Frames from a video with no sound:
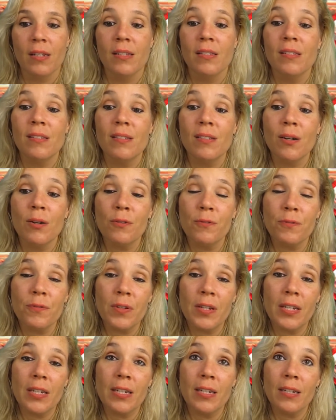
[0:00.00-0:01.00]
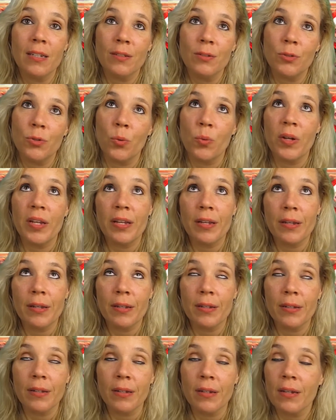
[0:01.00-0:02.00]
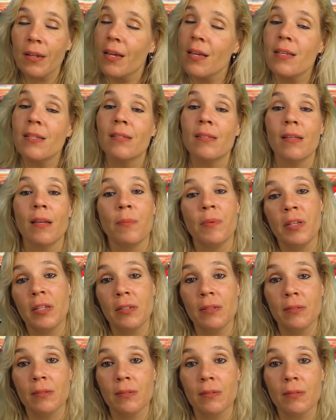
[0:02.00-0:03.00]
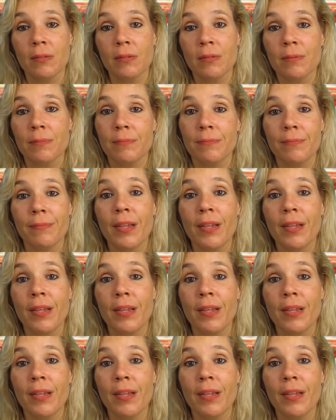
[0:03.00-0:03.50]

Sophie Tweed Simmons.